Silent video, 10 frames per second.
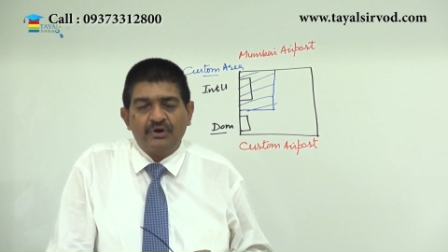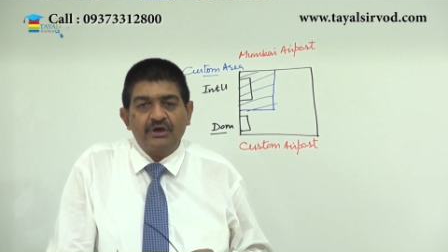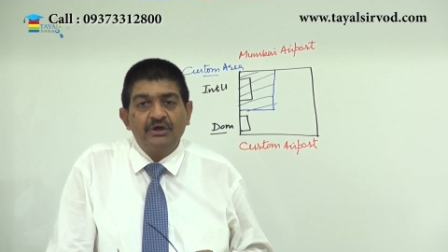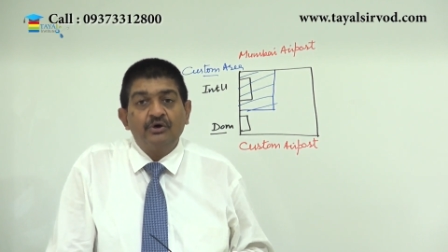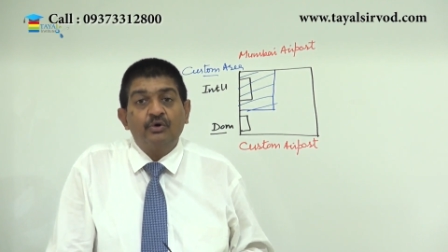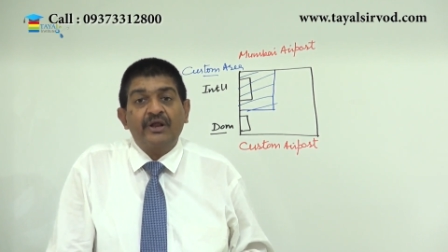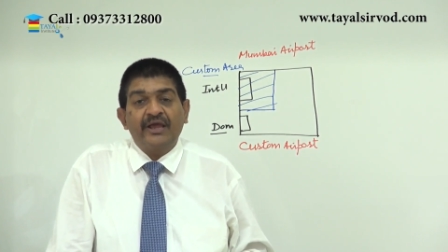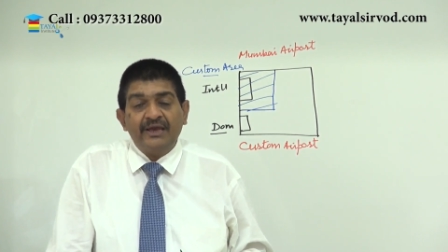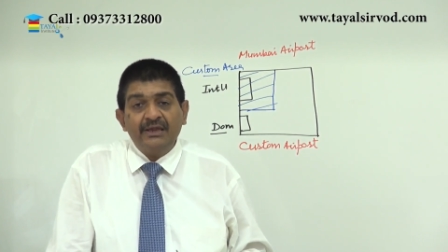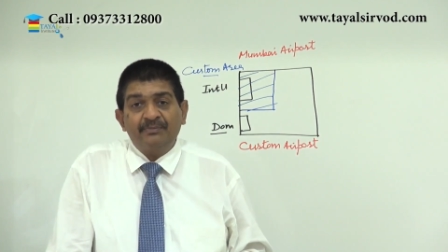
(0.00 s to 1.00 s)
owner or
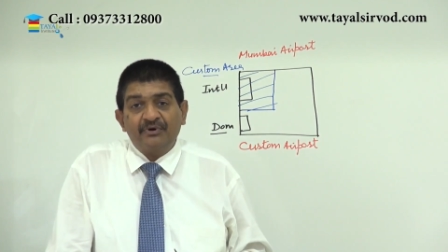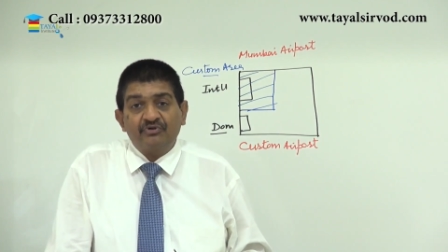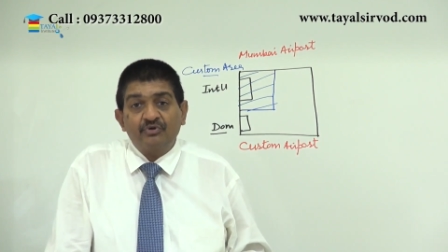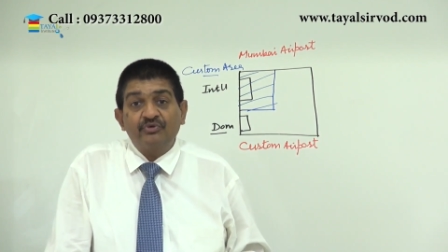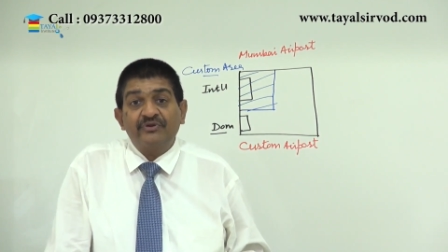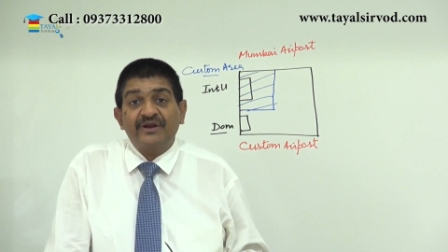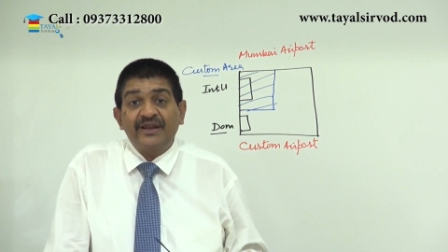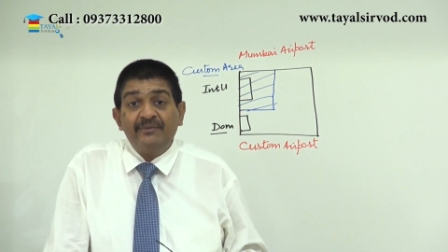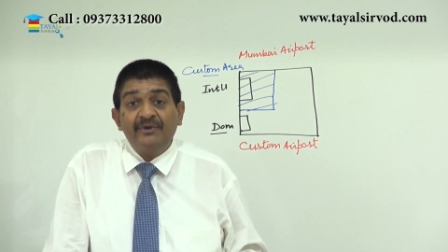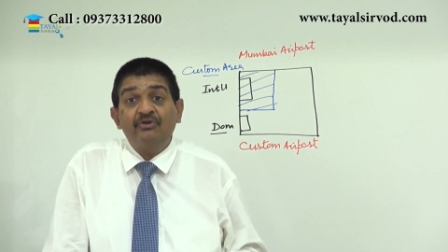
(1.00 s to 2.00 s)
any person who is
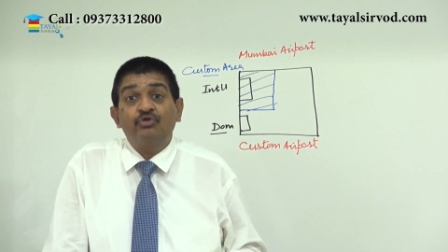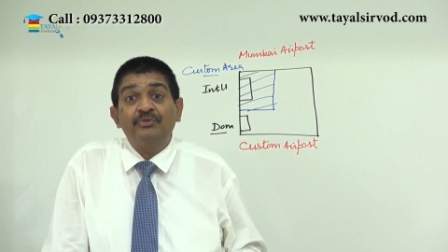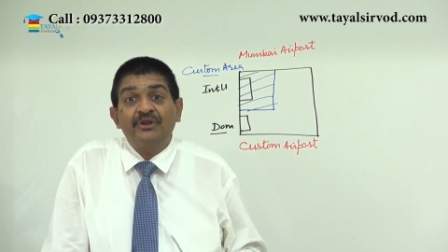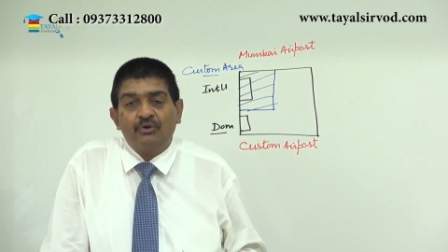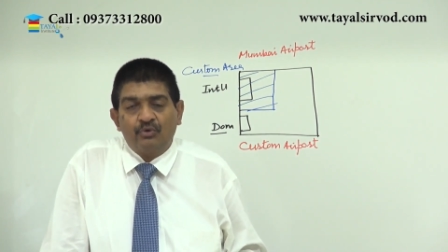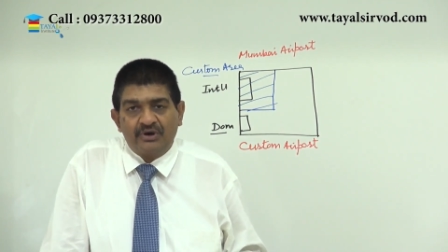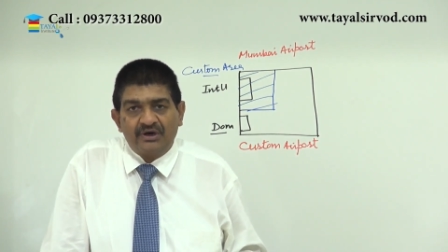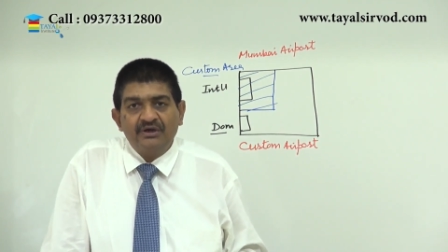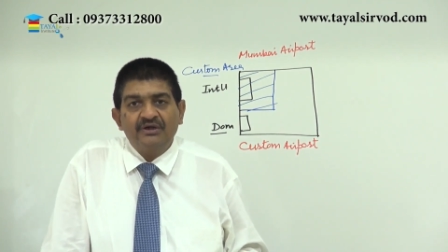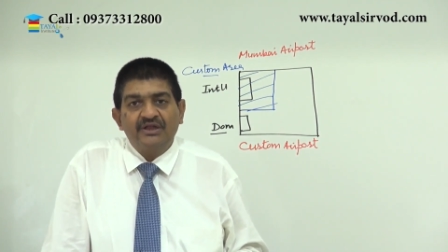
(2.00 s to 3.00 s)
claiming to be the
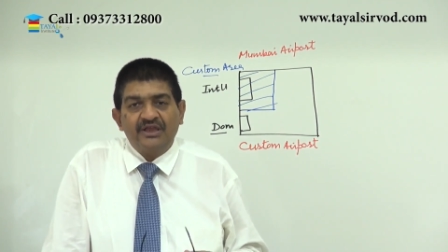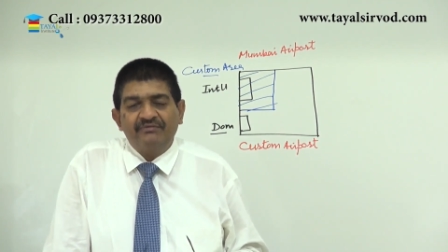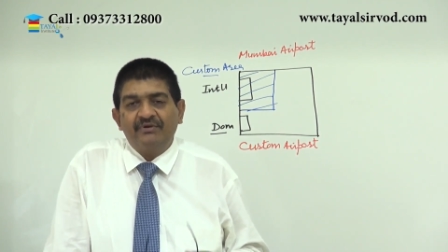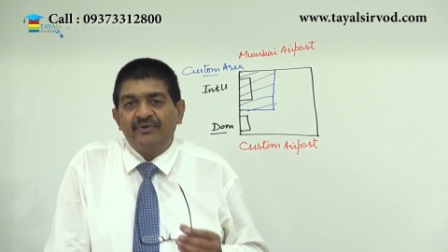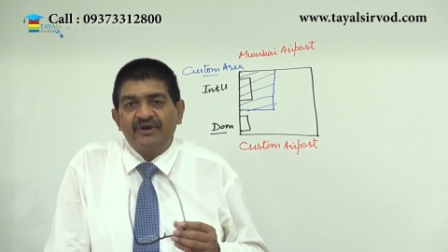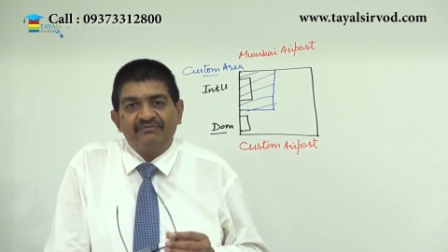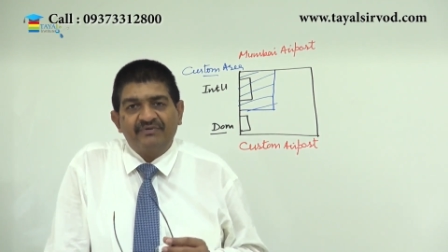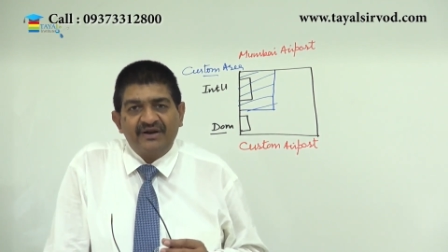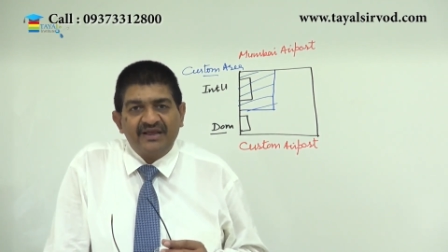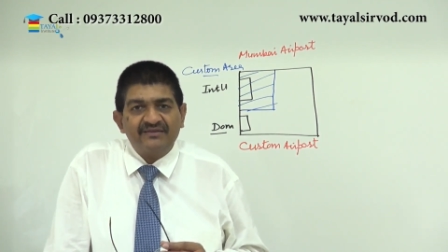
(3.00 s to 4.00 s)
owner, he will be
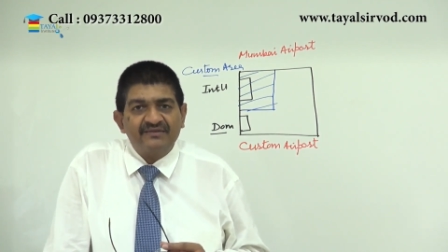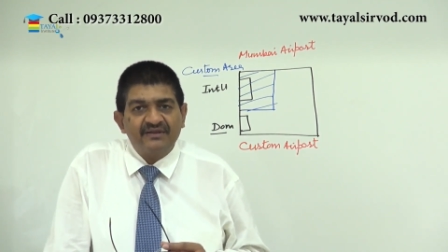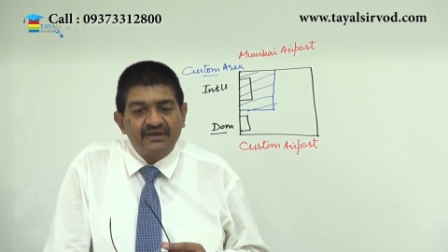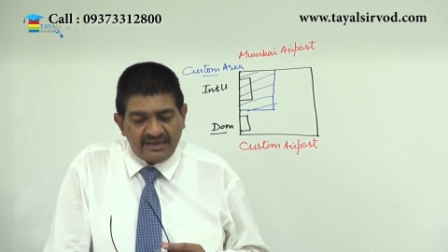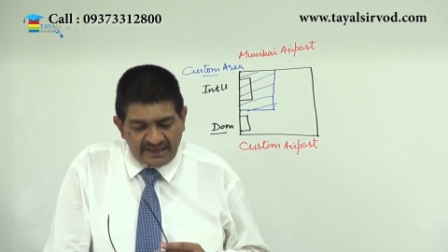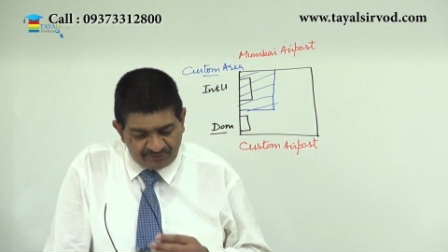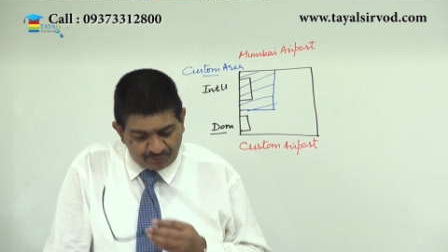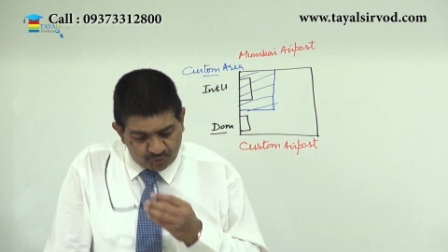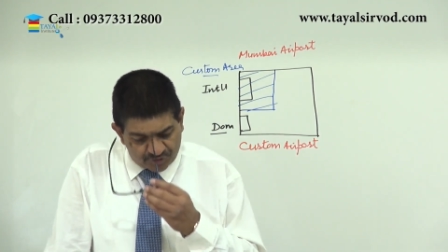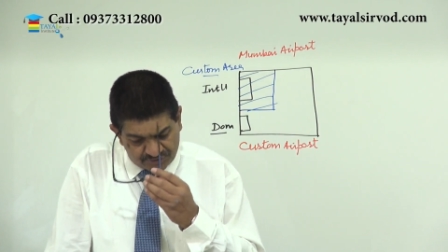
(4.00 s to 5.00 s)
referred as
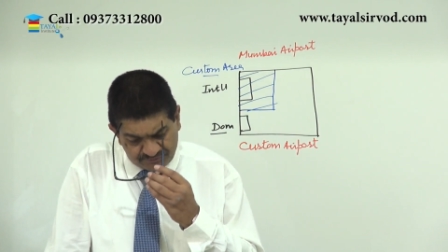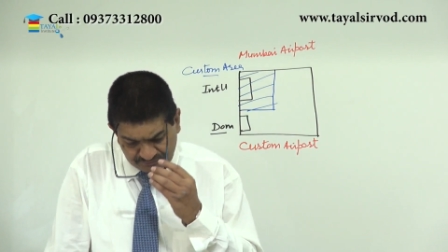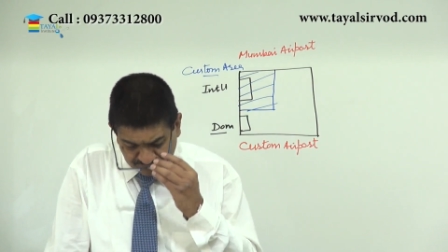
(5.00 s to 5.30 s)
exporter.